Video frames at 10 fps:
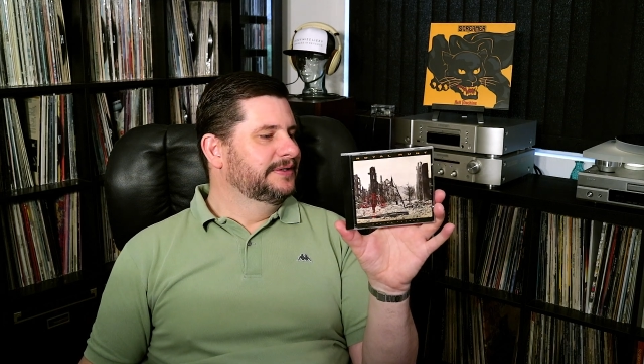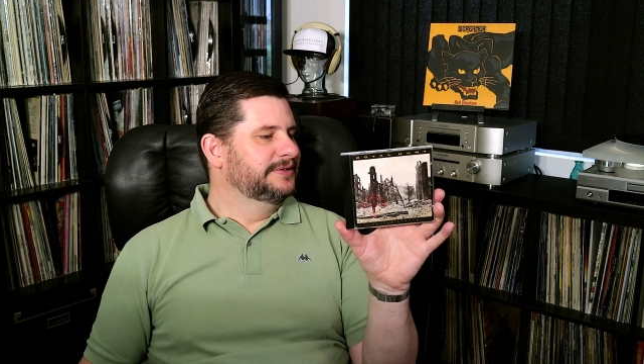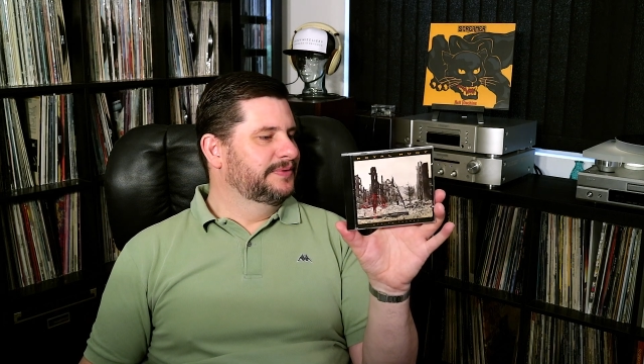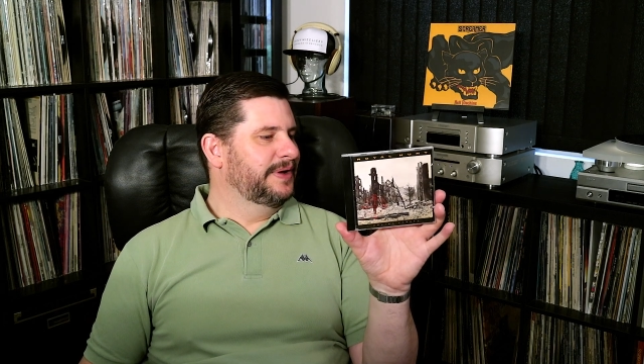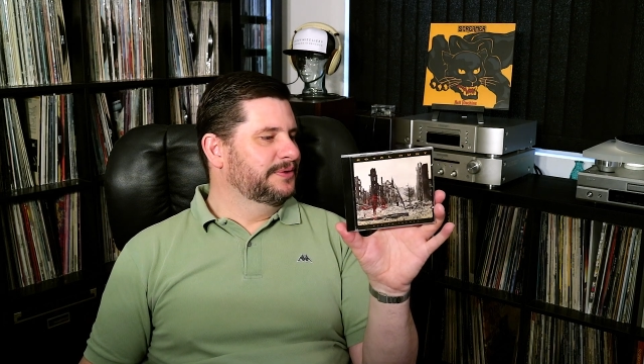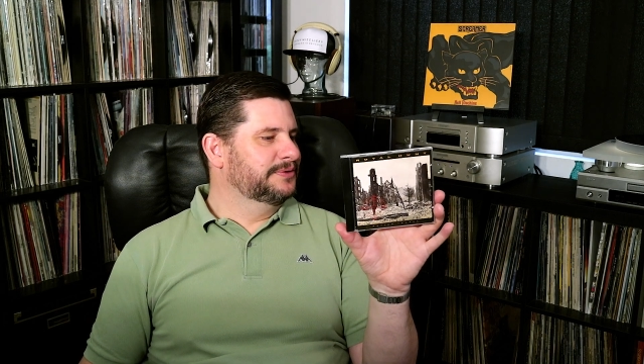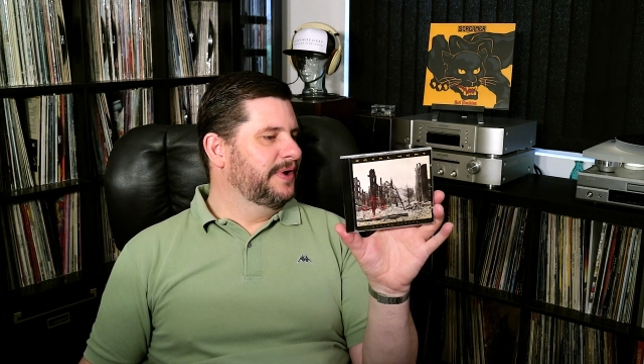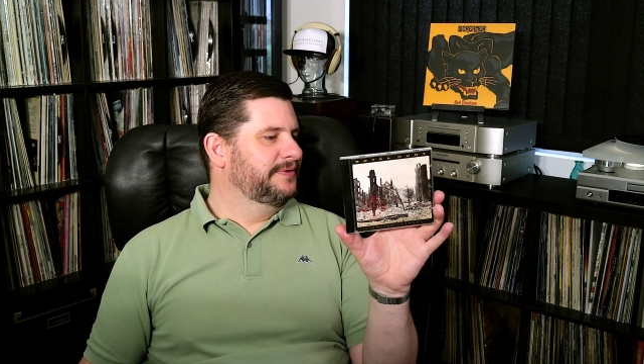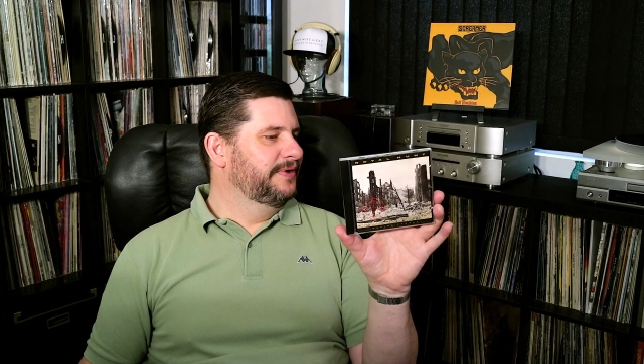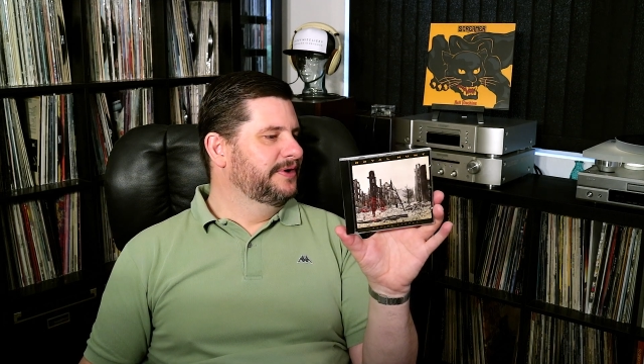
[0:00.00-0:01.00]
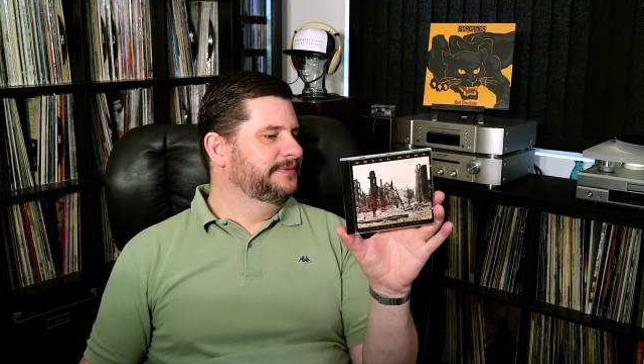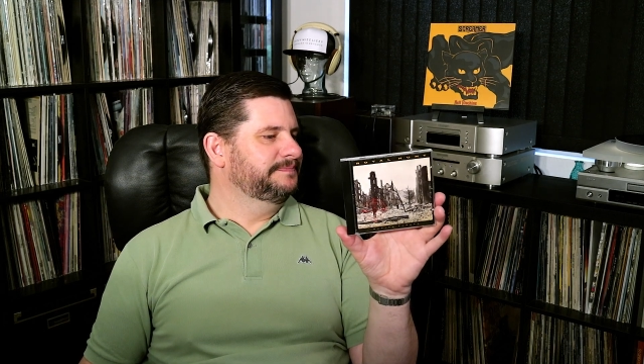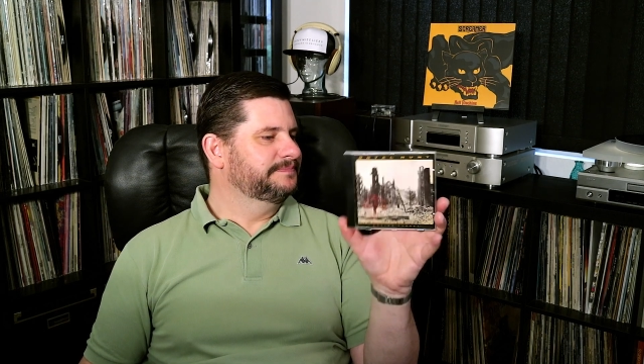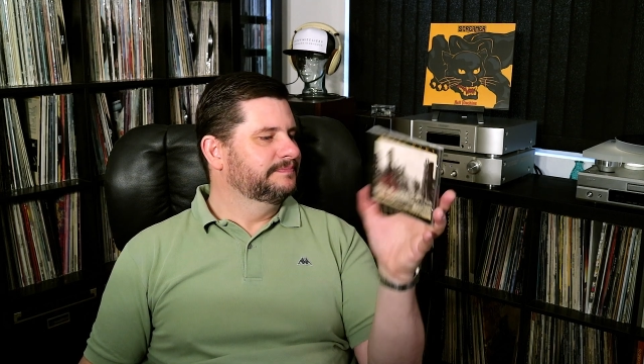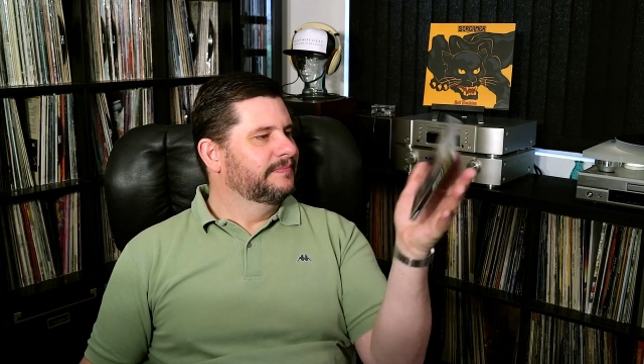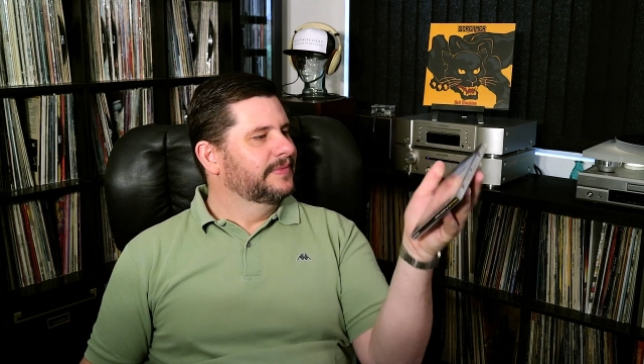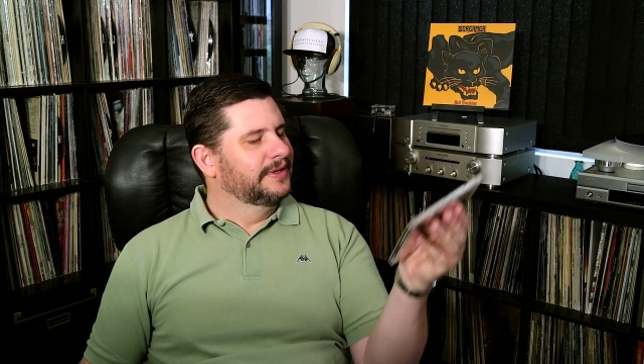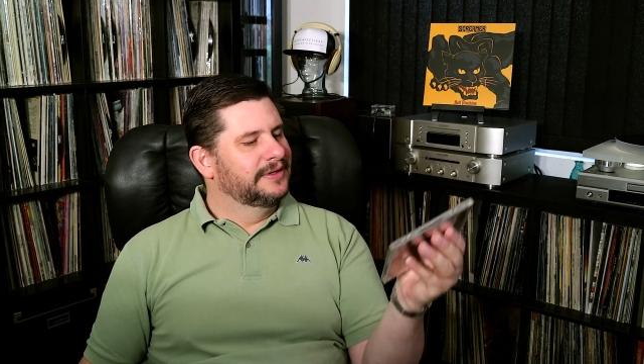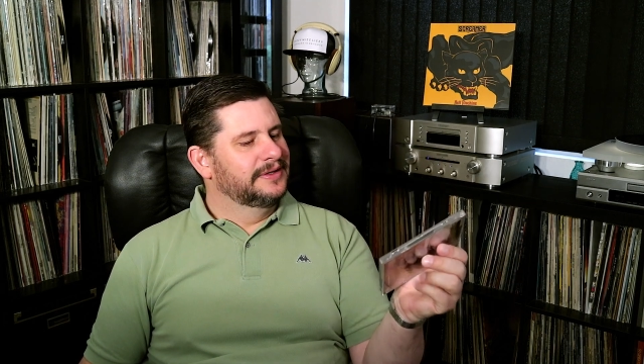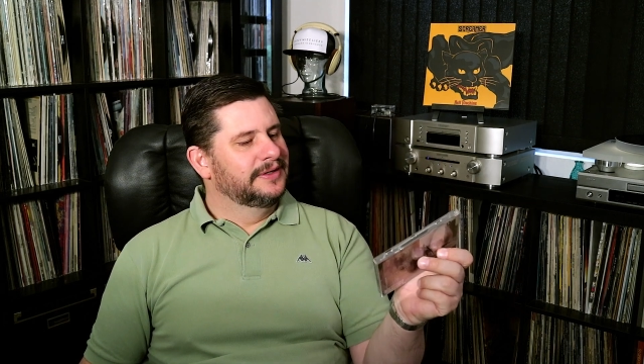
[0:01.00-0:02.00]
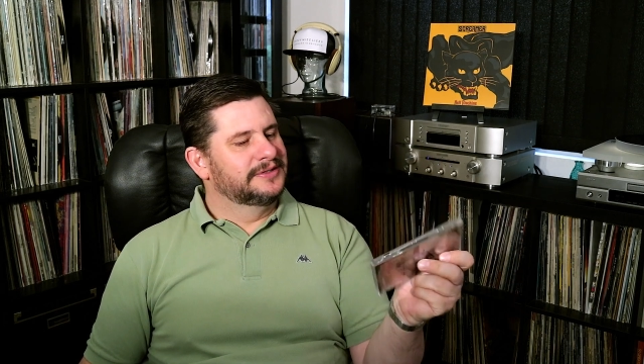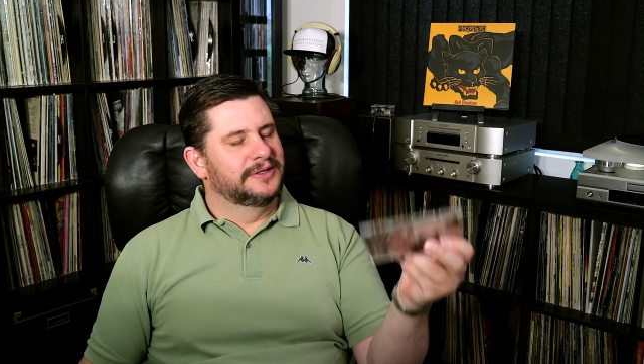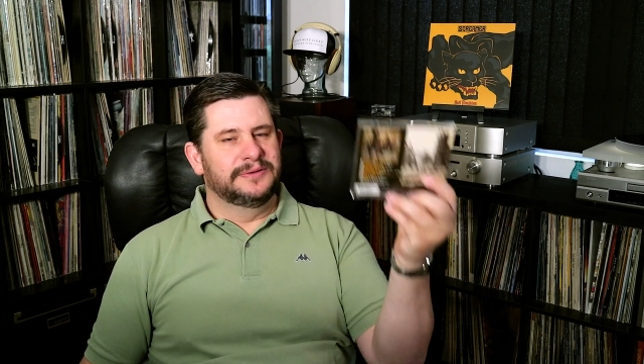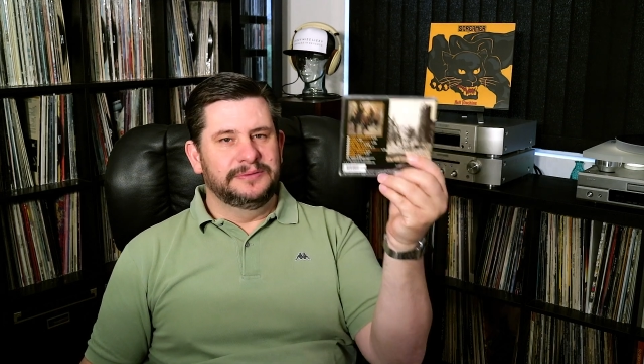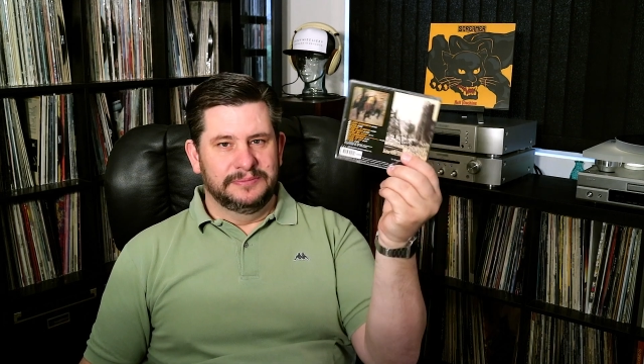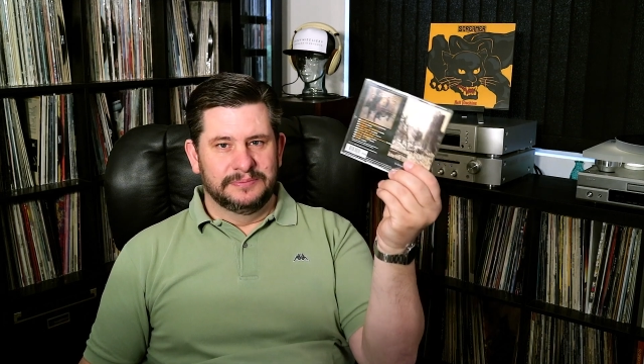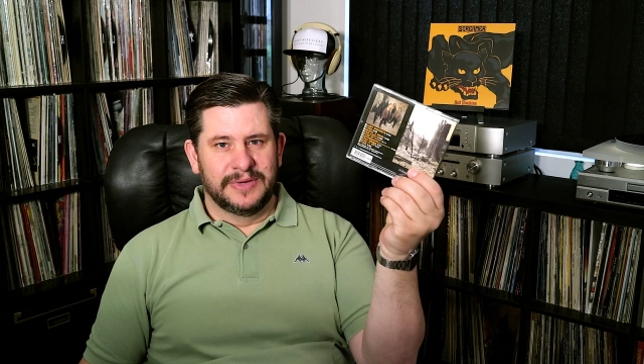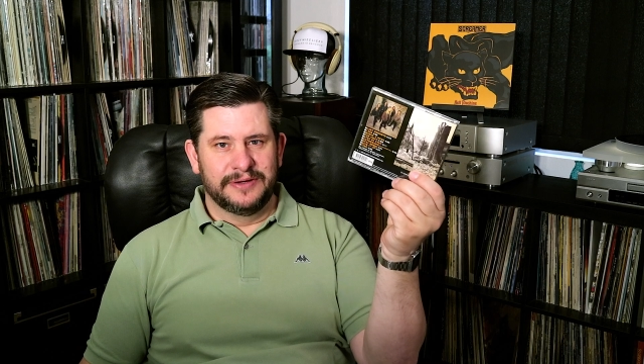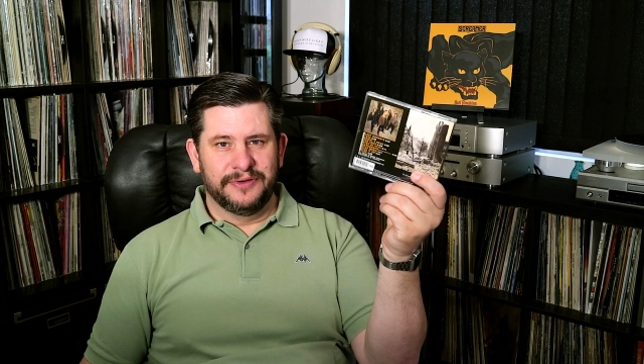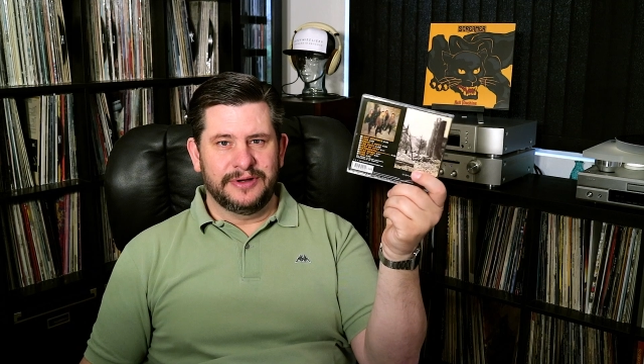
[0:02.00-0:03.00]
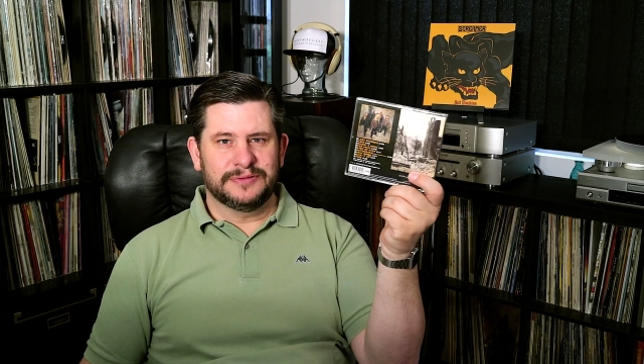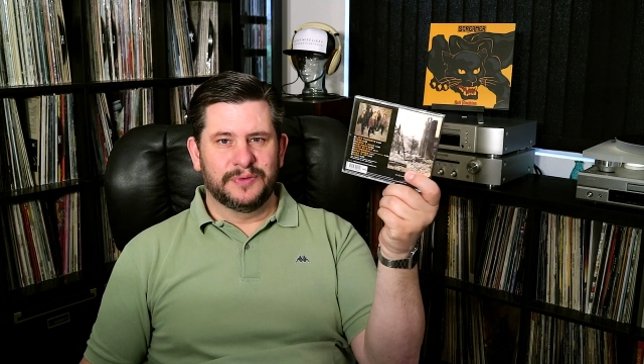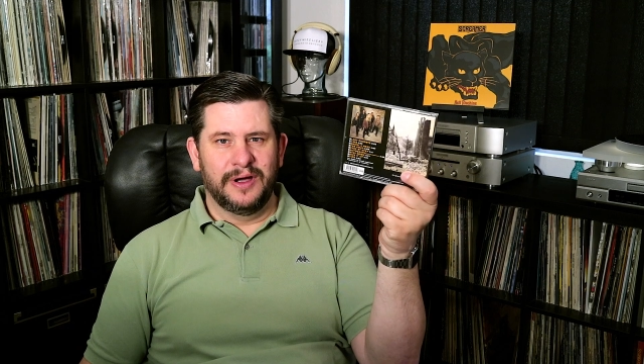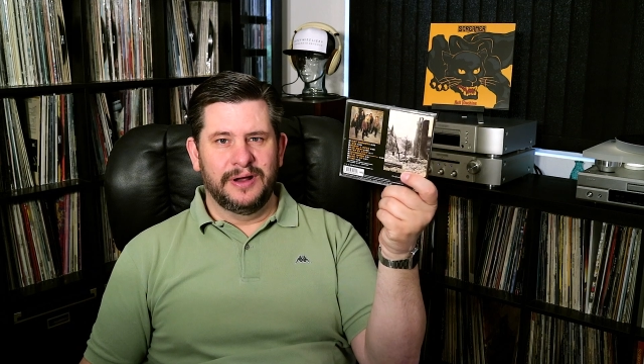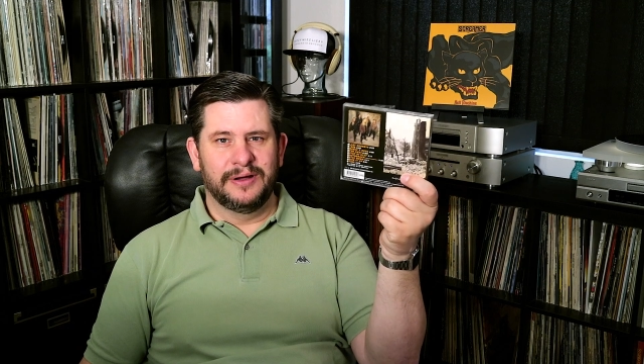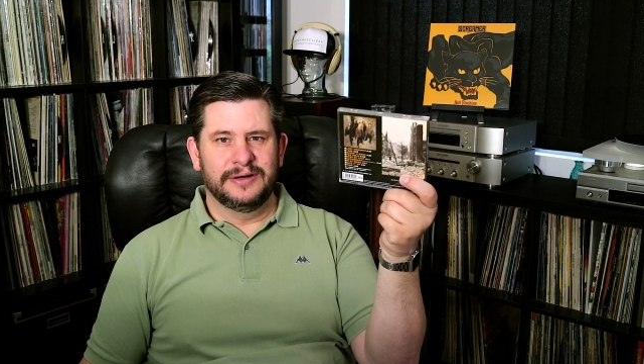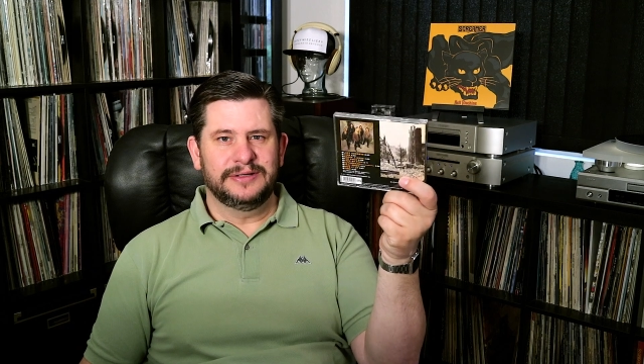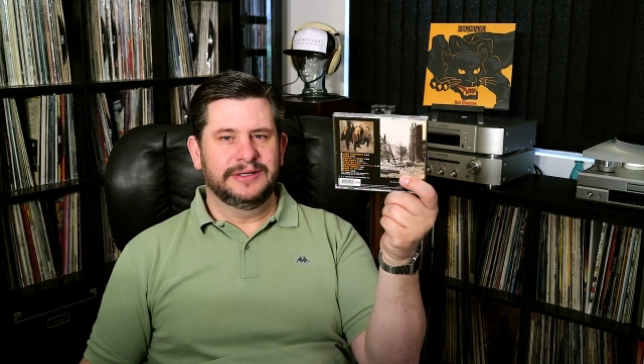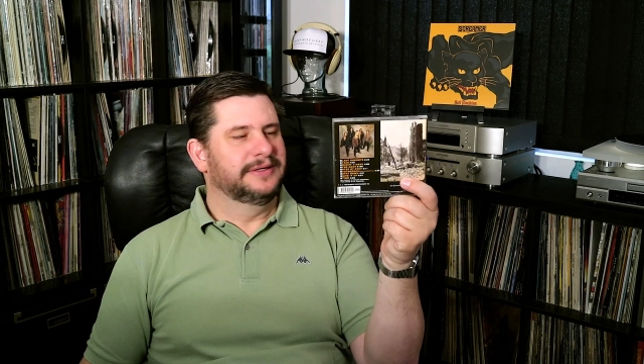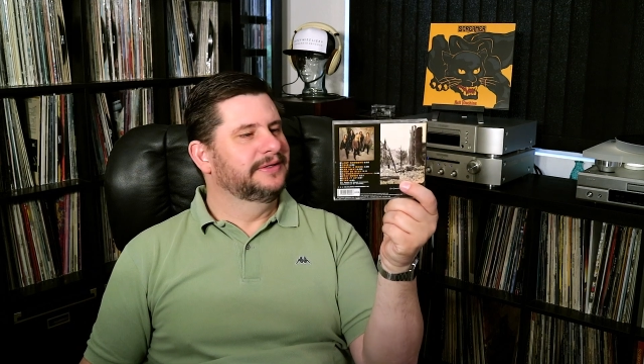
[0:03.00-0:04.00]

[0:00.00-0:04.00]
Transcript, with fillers: So that was quite funny. So my first Royal Hunt